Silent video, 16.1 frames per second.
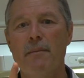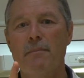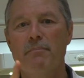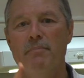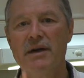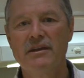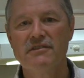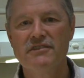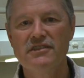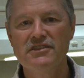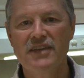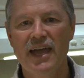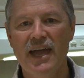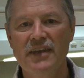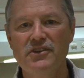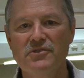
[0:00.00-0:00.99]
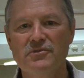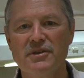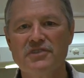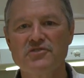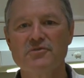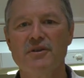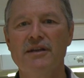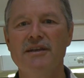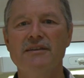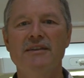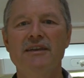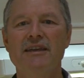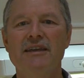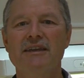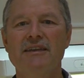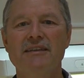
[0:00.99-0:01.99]
better than you had in a restaurant,
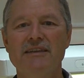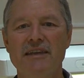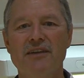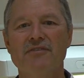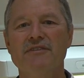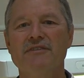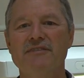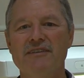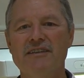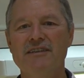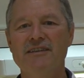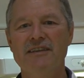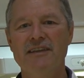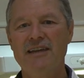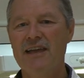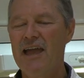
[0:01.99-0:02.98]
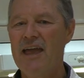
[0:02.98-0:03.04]
guaranteed.